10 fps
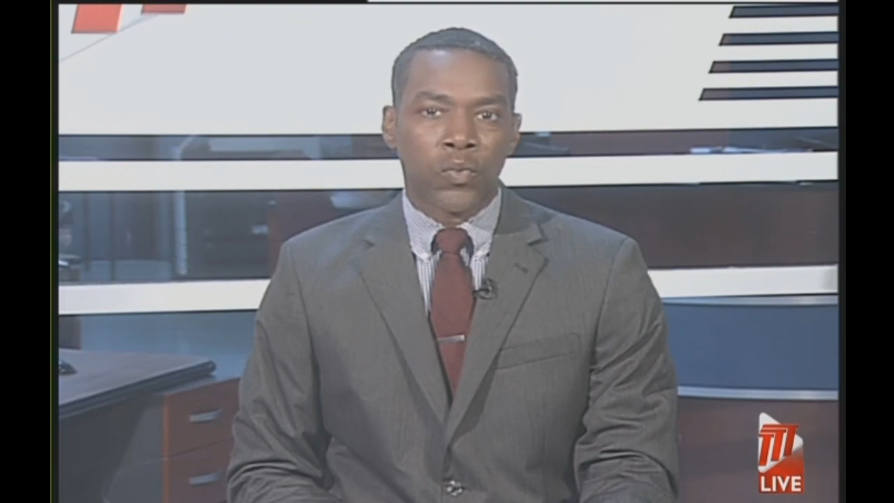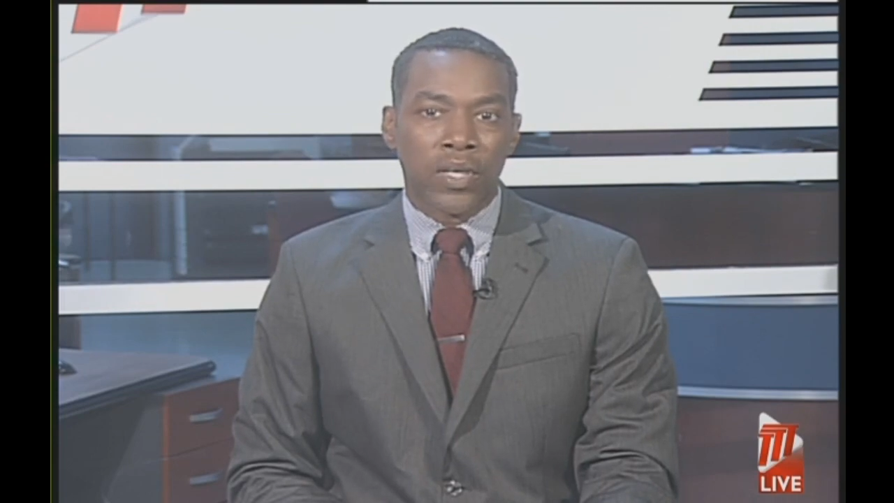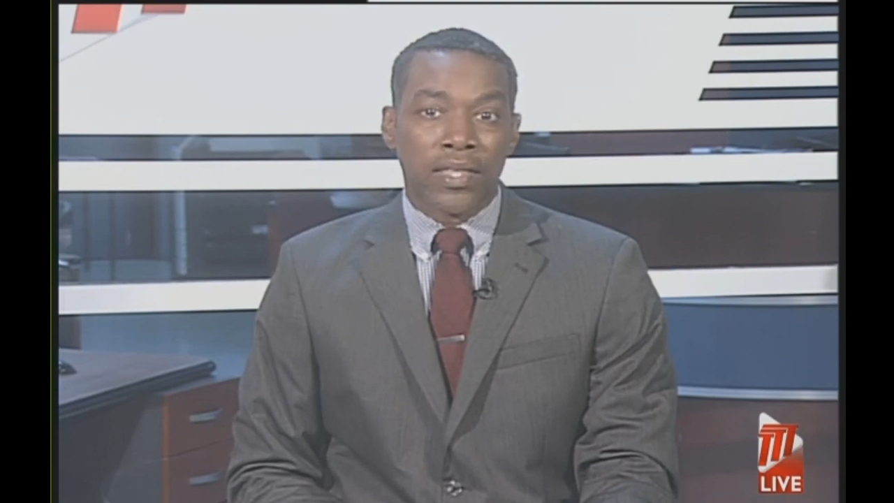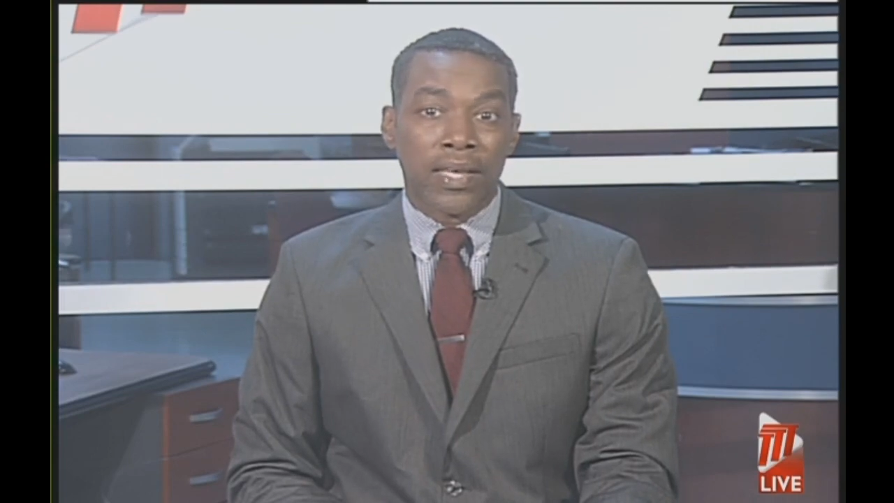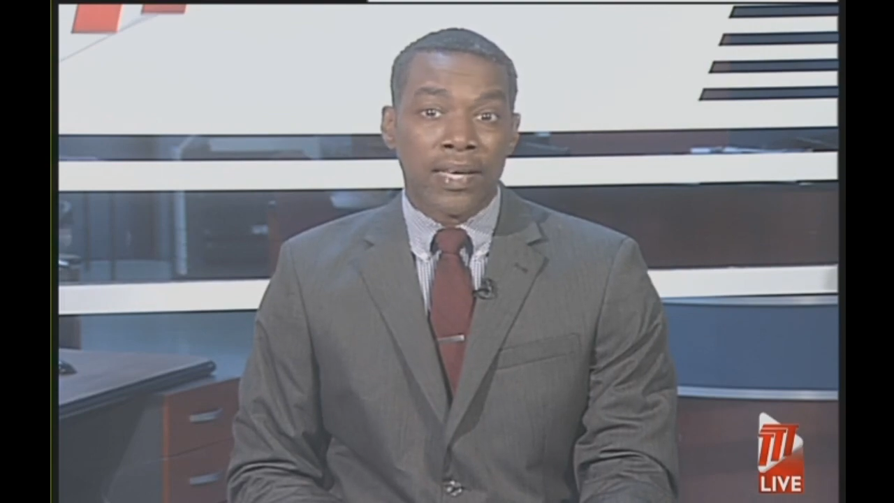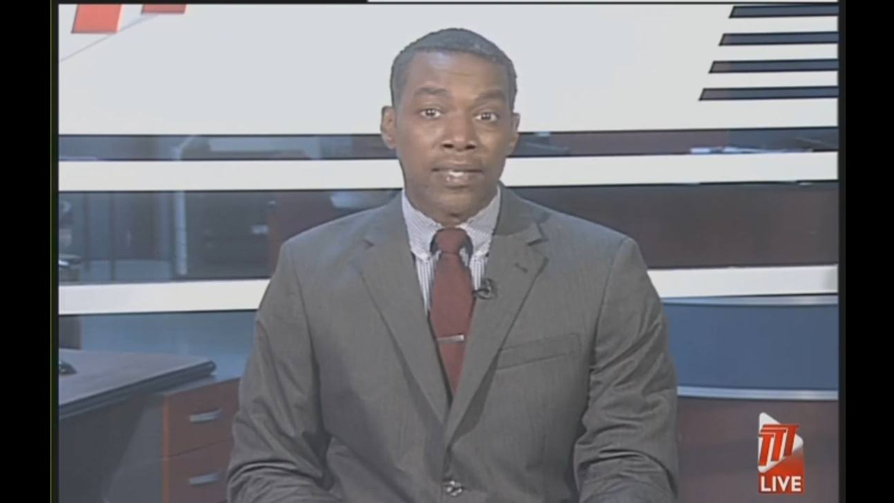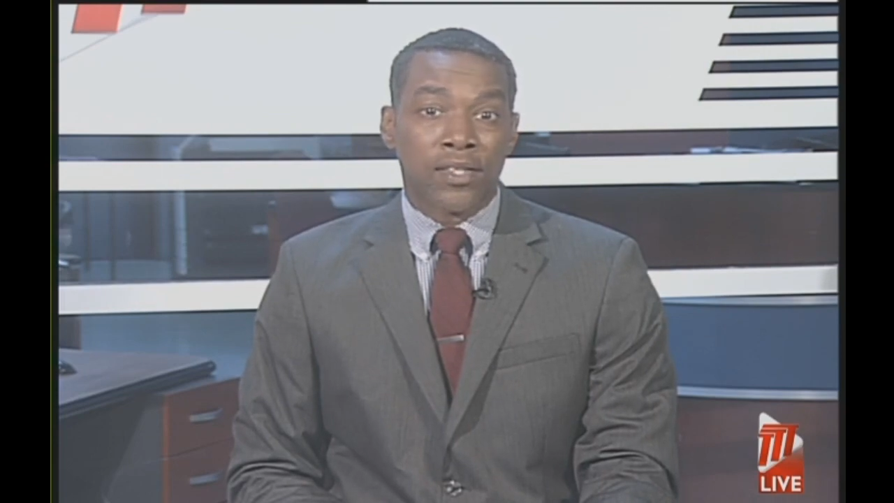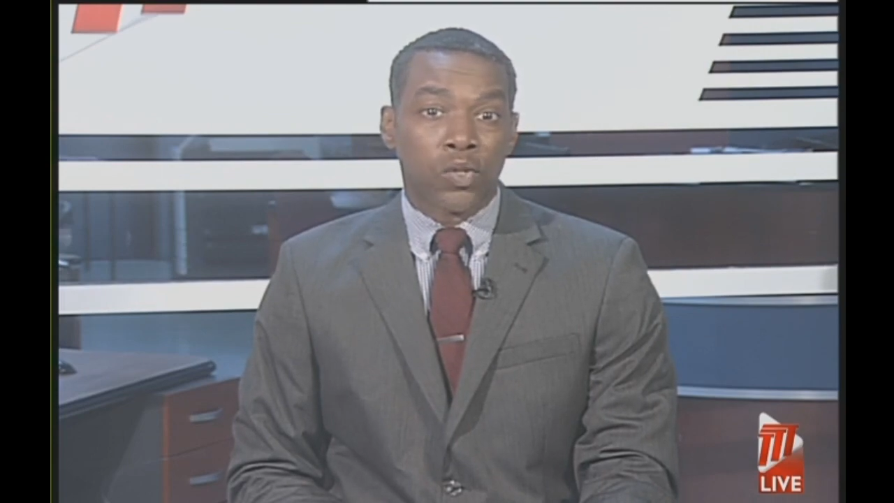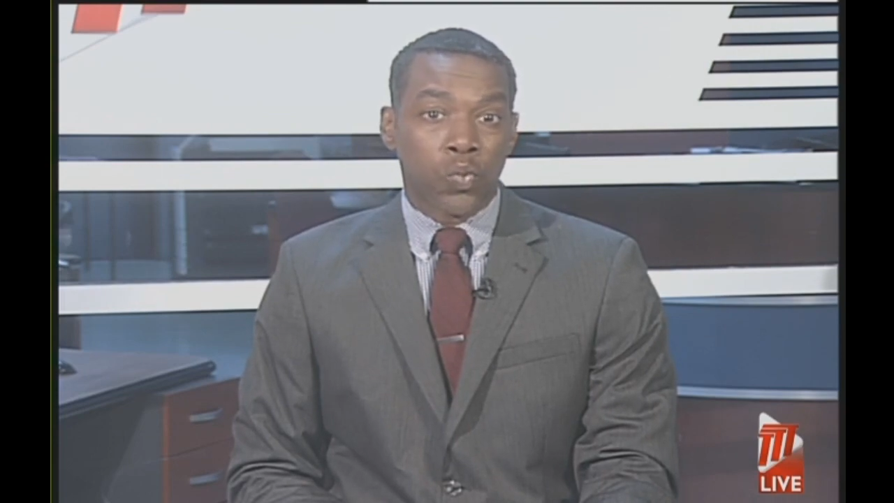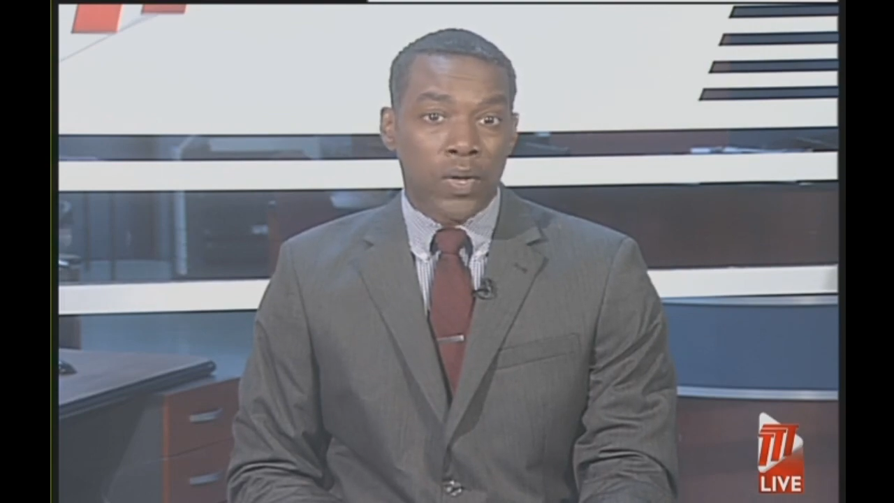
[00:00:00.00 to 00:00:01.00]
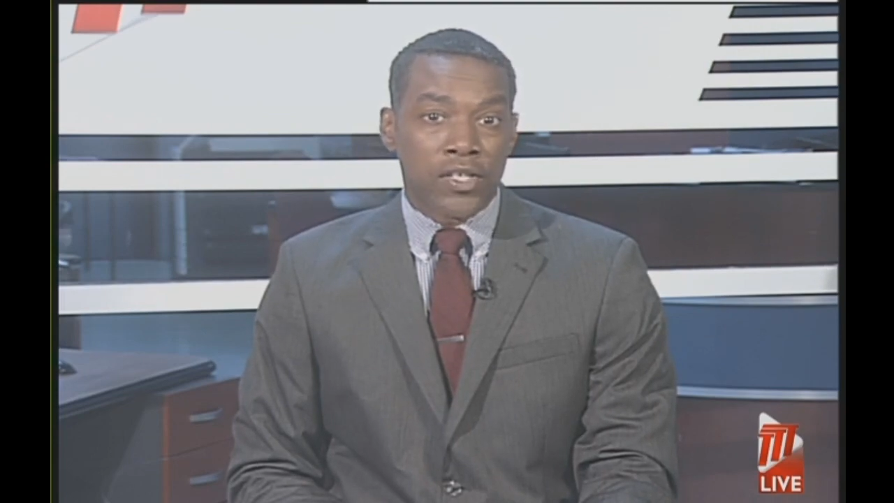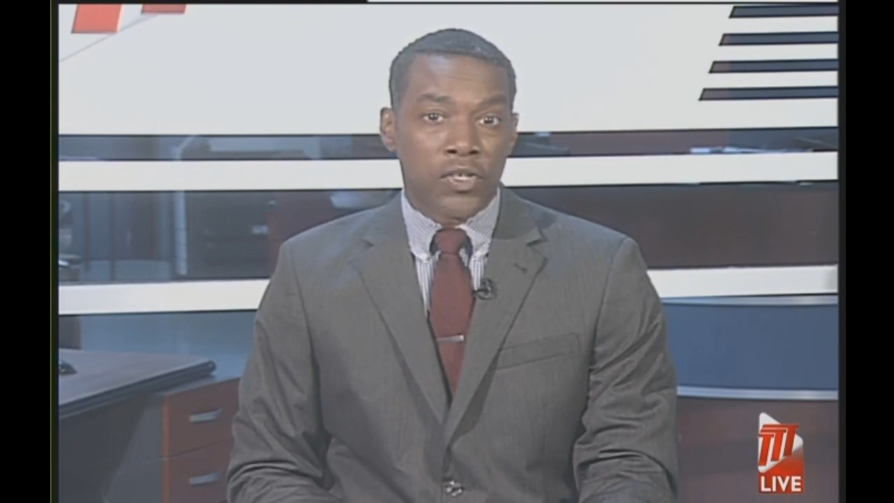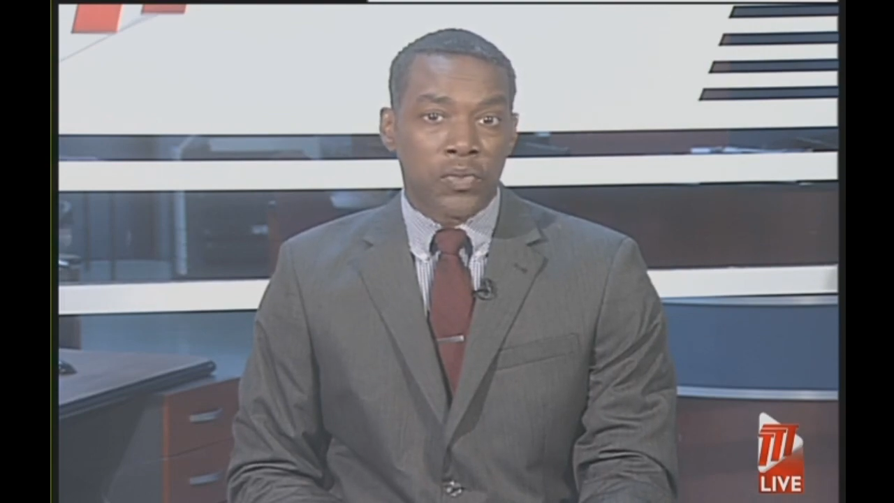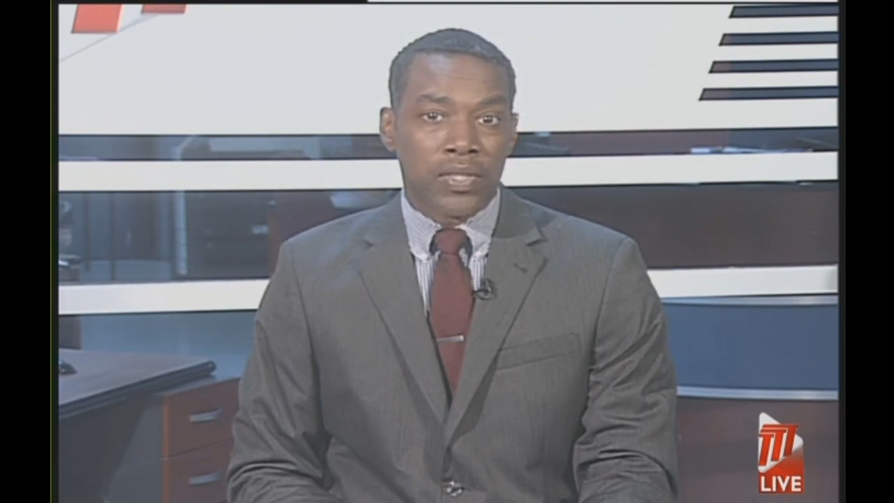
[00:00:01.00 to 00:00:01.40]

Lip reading: with its 22